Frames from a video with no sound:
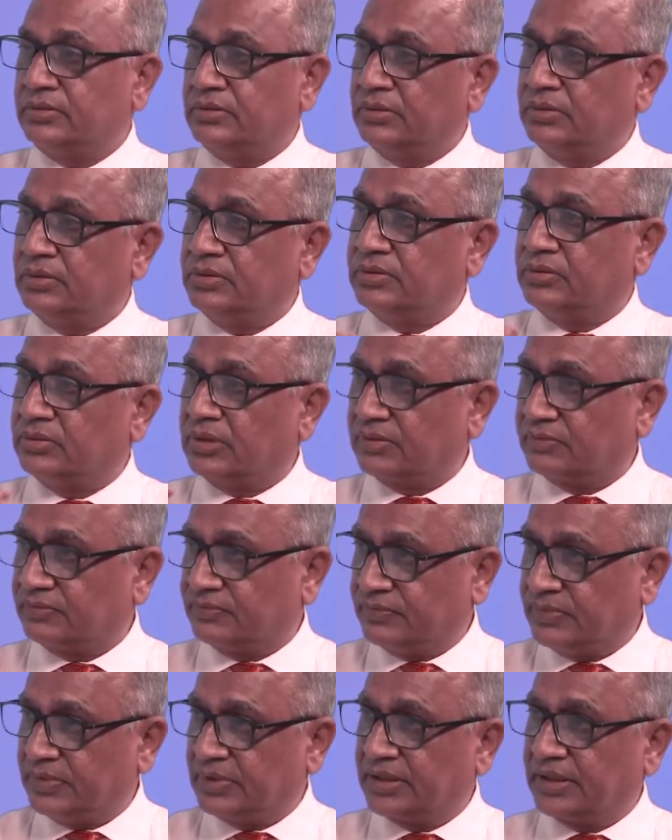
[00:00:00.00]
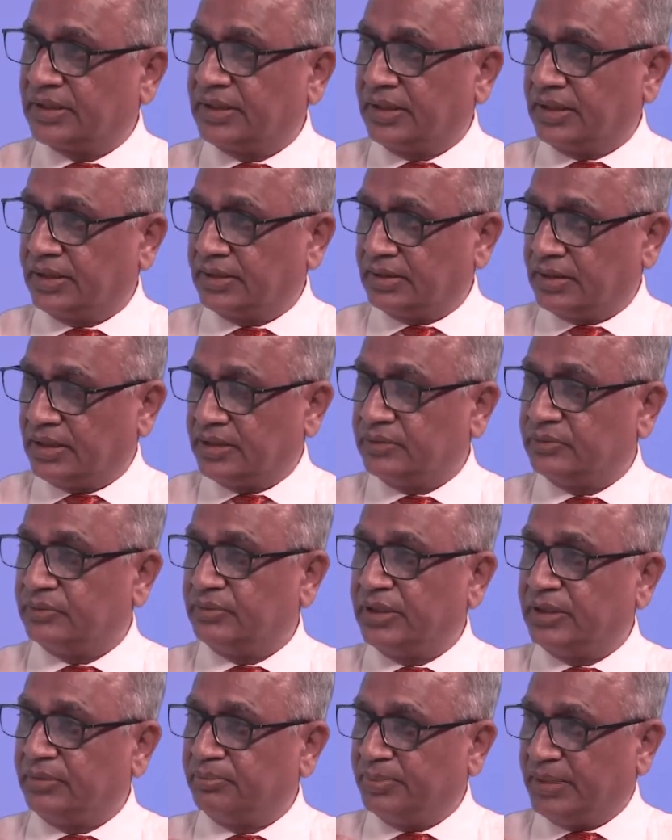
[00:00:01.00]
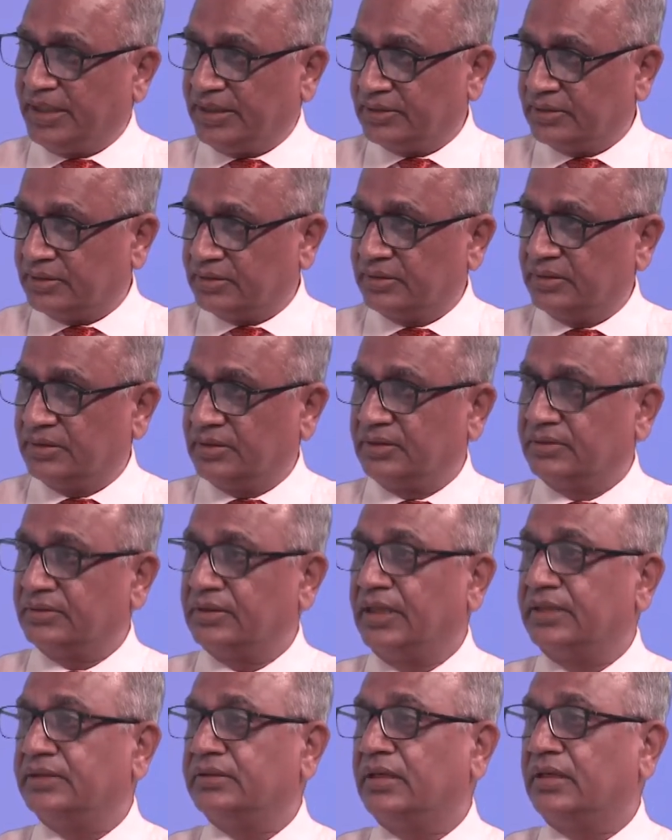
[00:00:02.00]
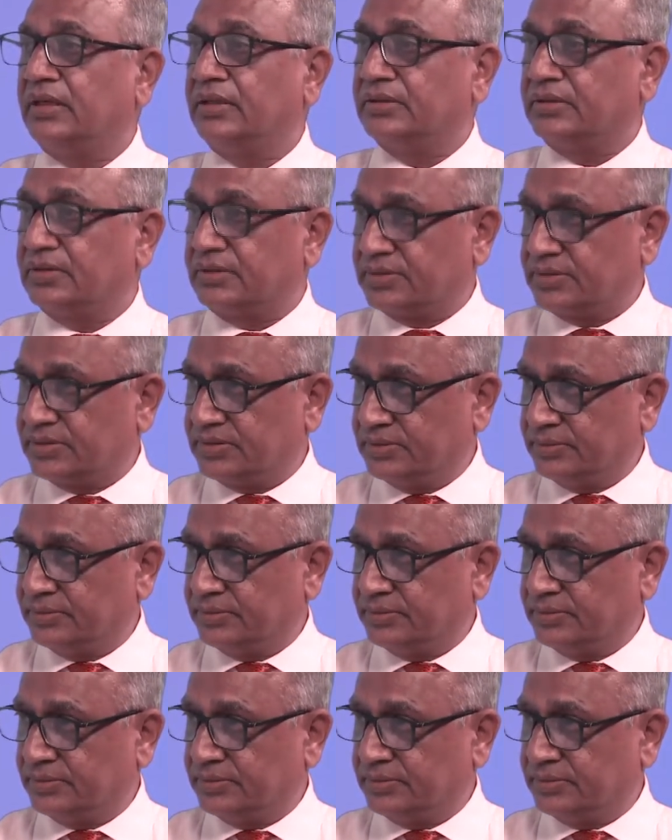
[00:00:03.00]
those who are working and doing better than the others?